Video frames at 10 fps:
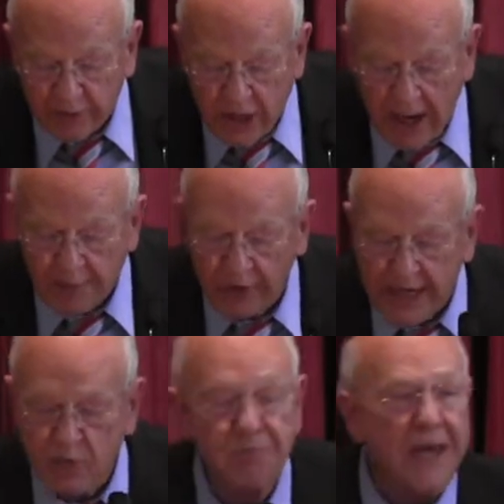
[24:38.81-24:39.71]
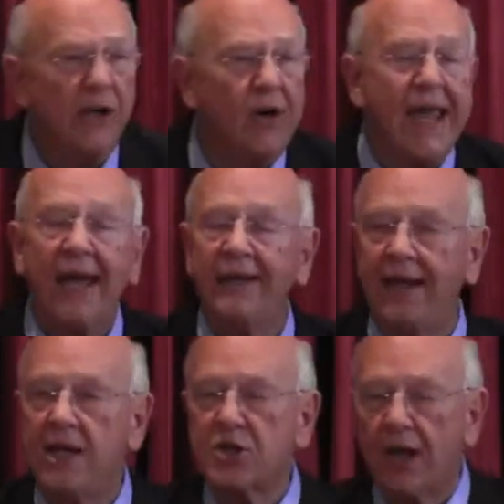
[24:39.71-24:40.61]
have come to this bitter
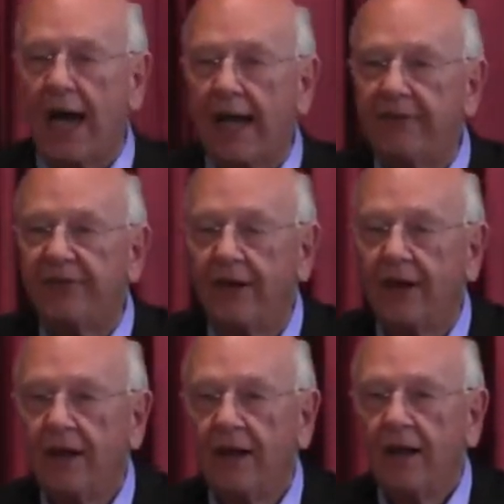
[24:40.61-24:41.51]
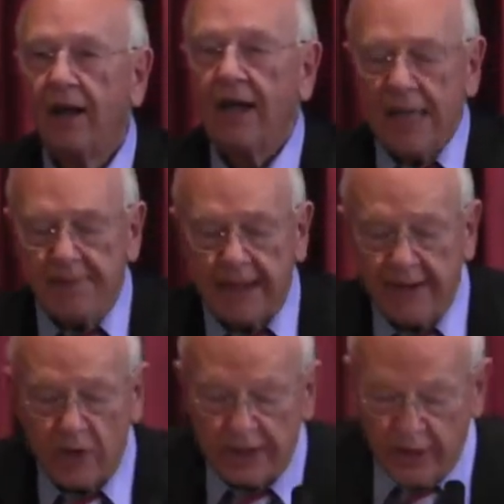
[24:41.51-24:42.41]
end in his life. Let
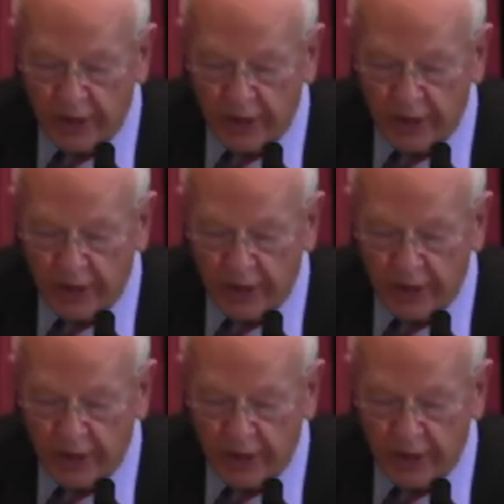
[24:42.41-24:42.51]
me give you